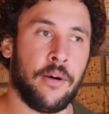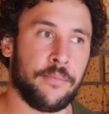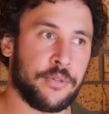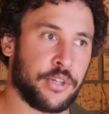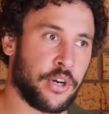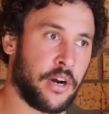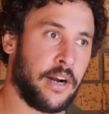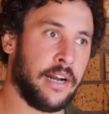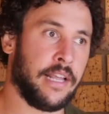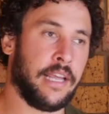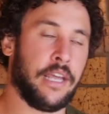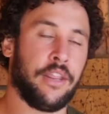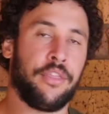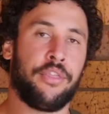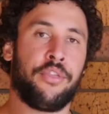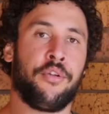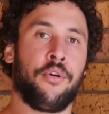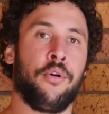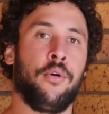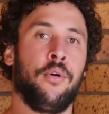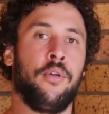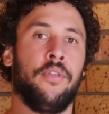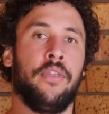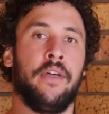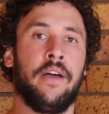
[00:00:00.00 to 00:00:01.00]
I'm trying to get
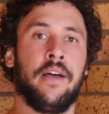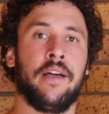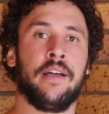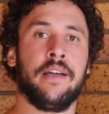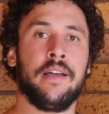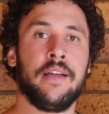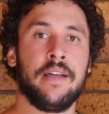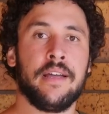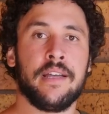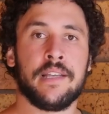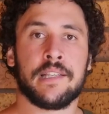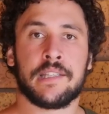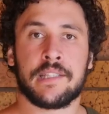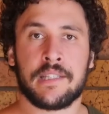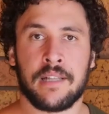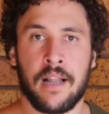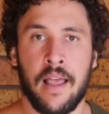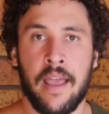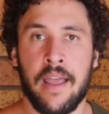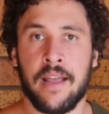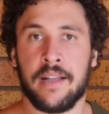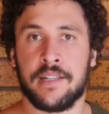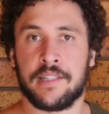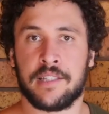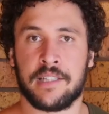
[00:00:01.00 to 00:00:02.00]
through all the
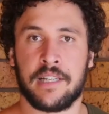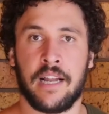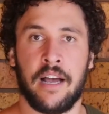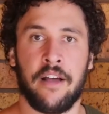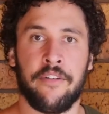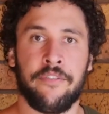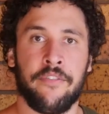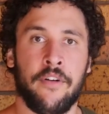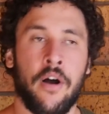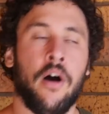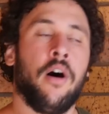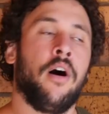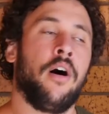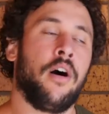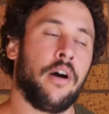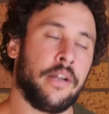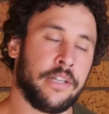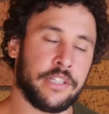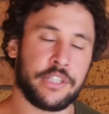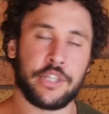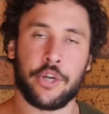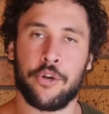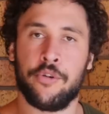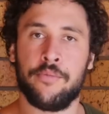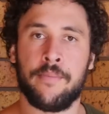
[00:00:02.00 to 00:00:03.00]
slang stuff. Oh,
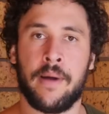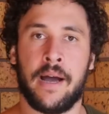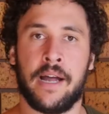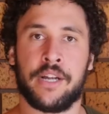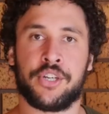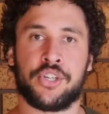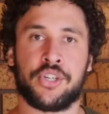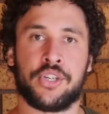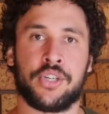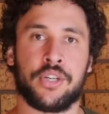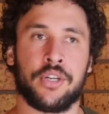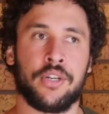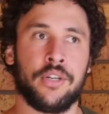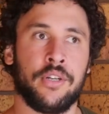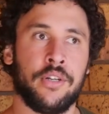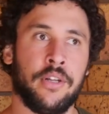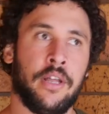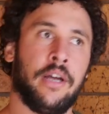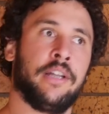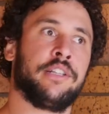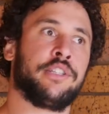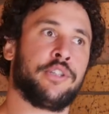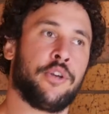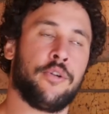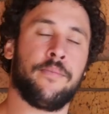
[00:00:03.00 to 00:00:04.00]
and too much
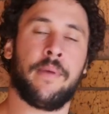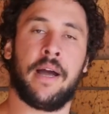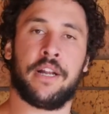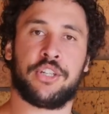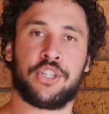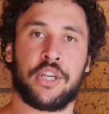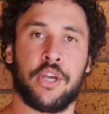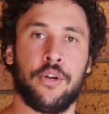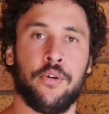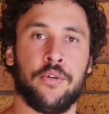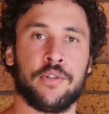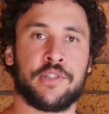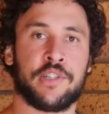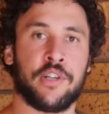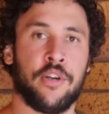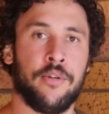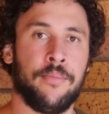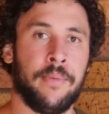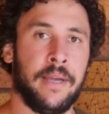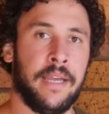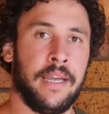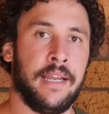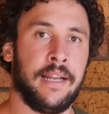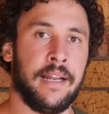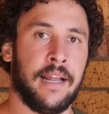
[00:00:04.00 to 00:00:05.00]
can also
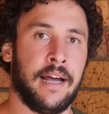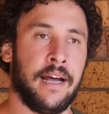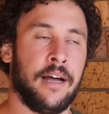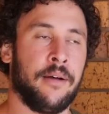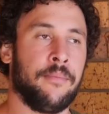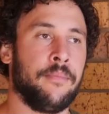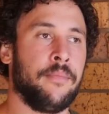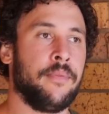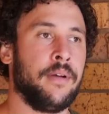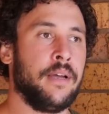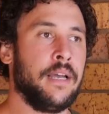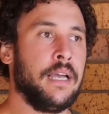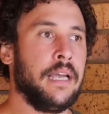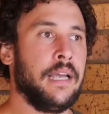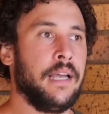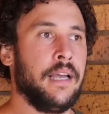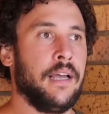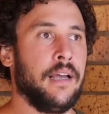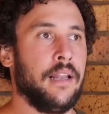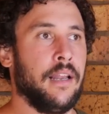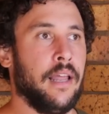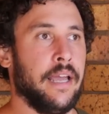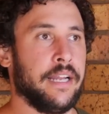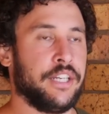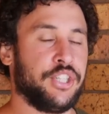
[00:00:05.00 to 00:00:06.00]
mean
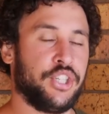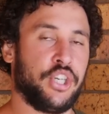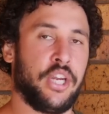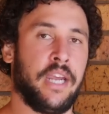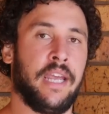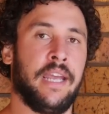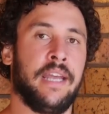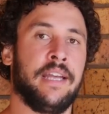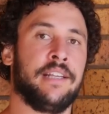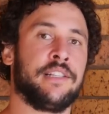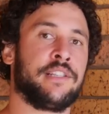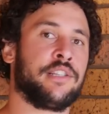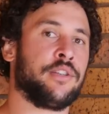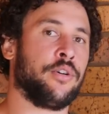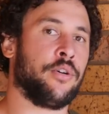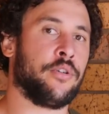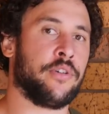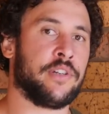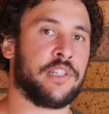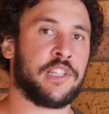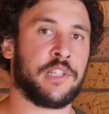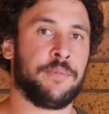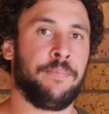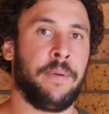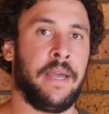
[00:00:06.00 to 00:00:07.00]
like cheers or
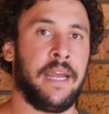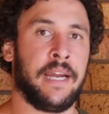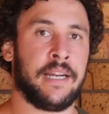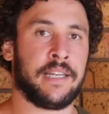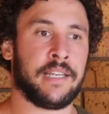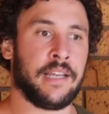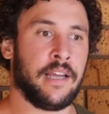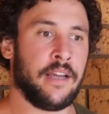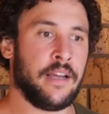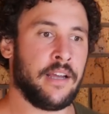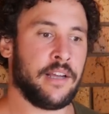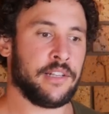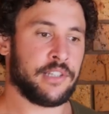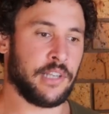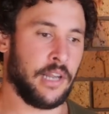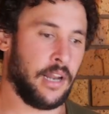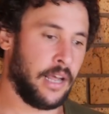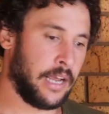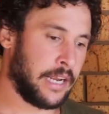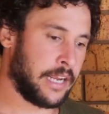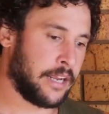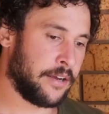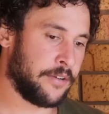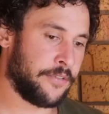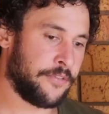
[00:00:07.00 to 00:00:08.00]
respect. So
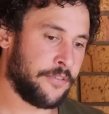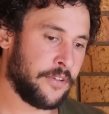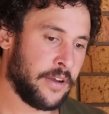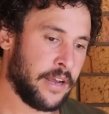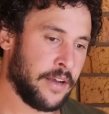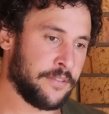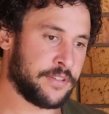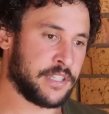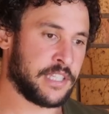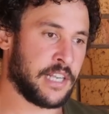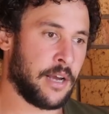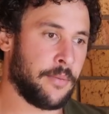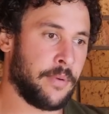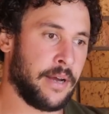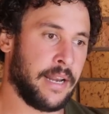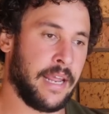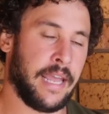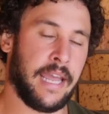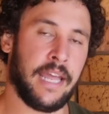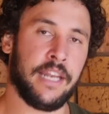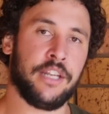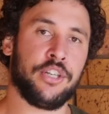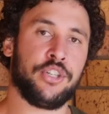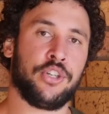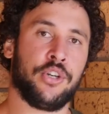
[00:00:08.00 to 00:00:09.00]
like if someone
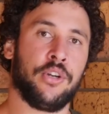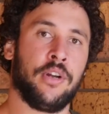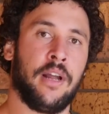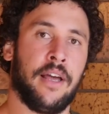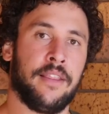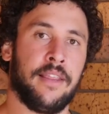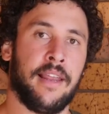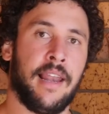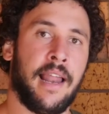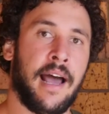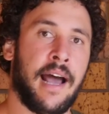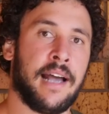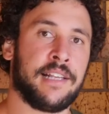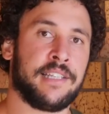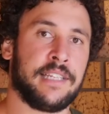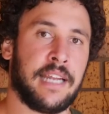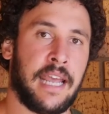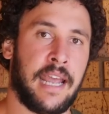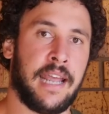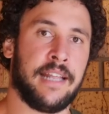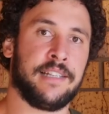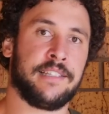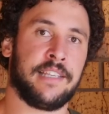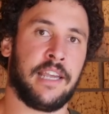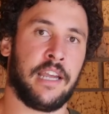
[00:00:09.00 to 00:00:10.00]
handed you like the last
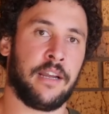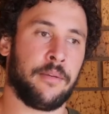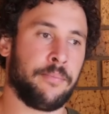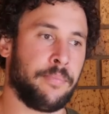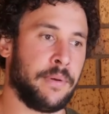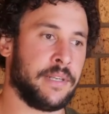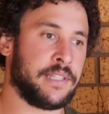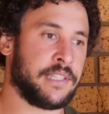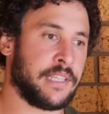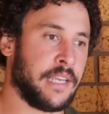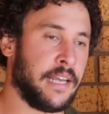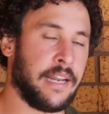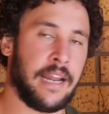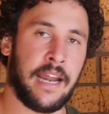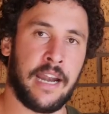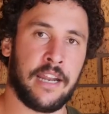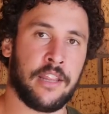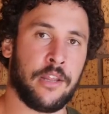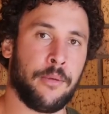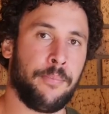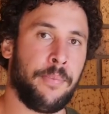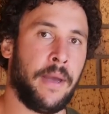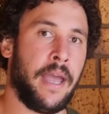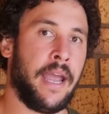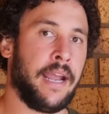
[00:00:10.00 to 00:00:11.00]
Anzac biscuit out of
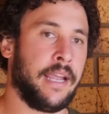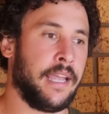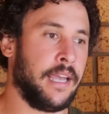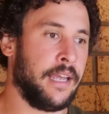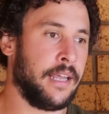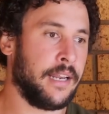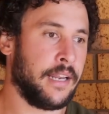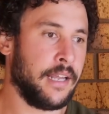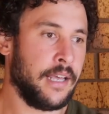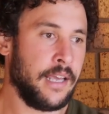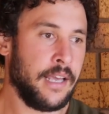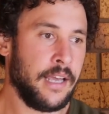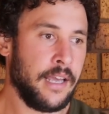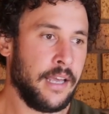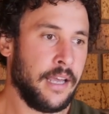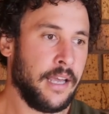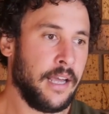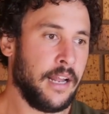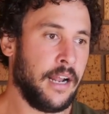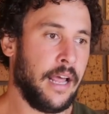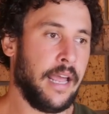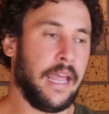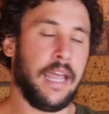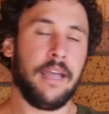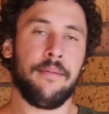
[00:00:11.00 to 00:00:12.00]
the packet,
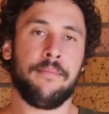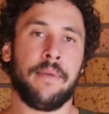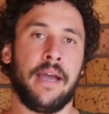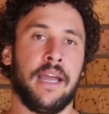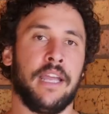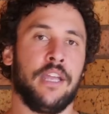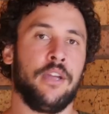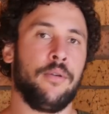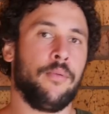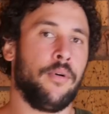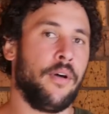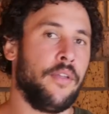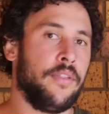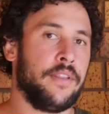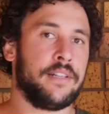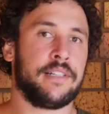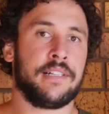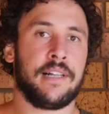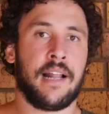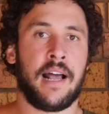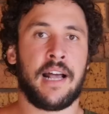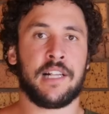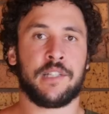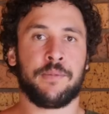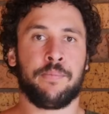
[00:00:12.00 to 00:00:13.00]
like, here mate, you want
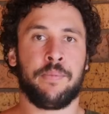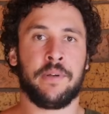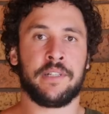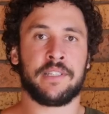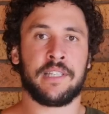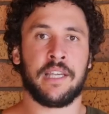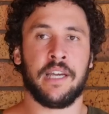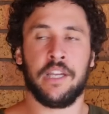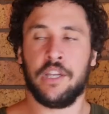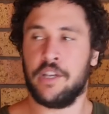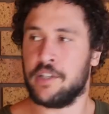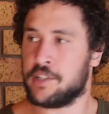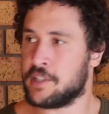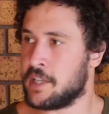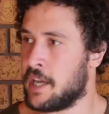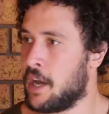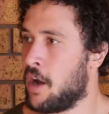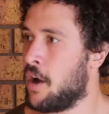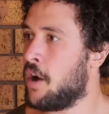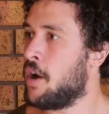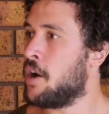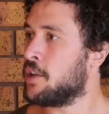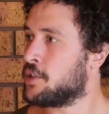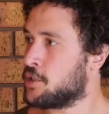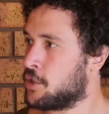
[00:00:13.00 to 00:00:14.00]
this last biscuit? You'd say,
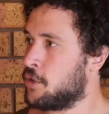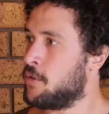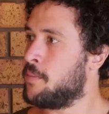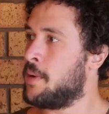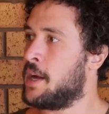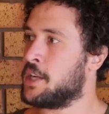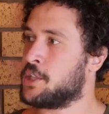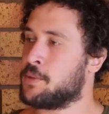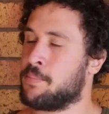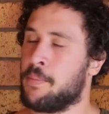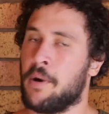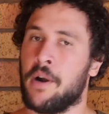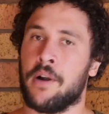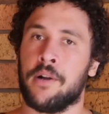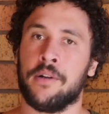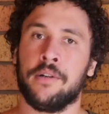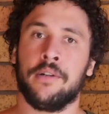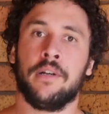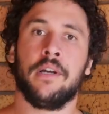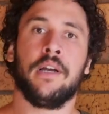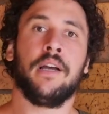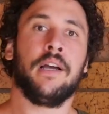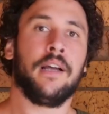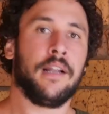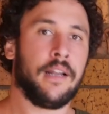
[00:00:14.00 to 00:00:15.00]
oh, too much,
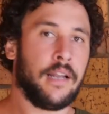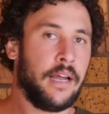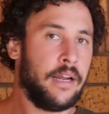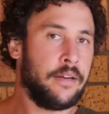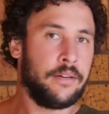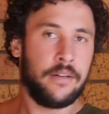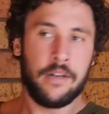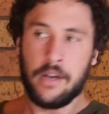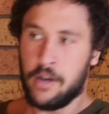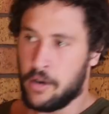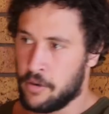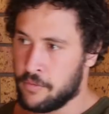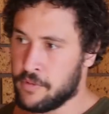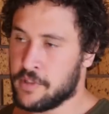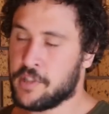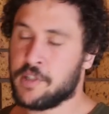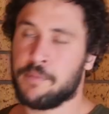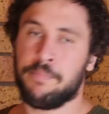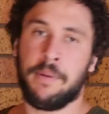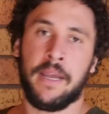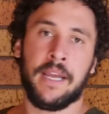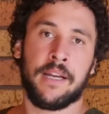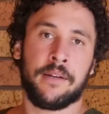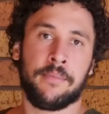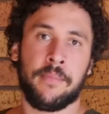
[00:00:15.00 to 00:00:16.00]
bro. Like, oh,
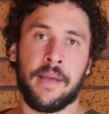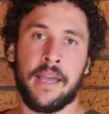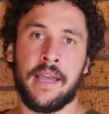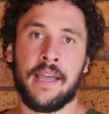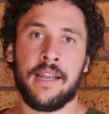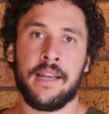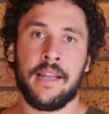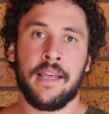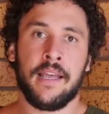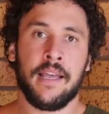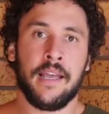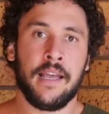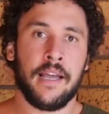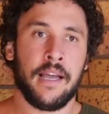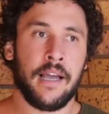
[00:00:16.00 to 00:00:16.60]
respect, man.